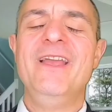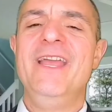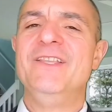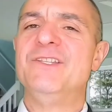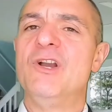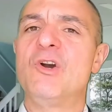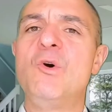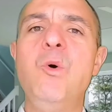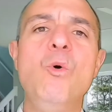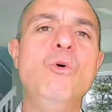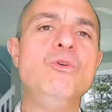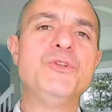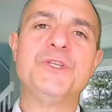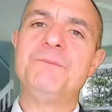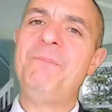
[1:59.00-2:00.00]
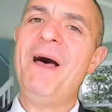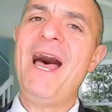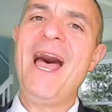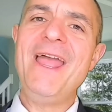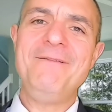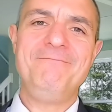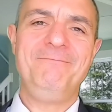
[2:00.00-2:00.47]
a cool
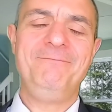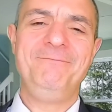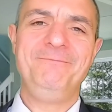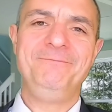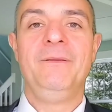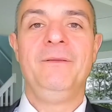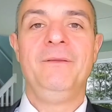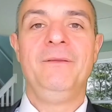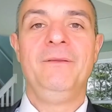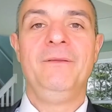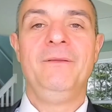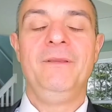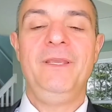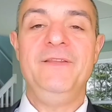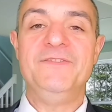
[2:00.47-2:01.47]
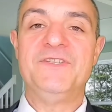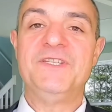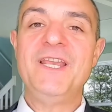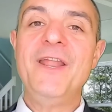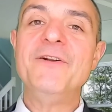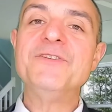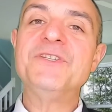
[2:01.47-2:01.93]
spot in
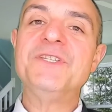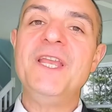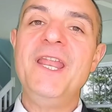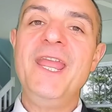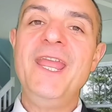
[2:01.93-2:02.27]
Center City,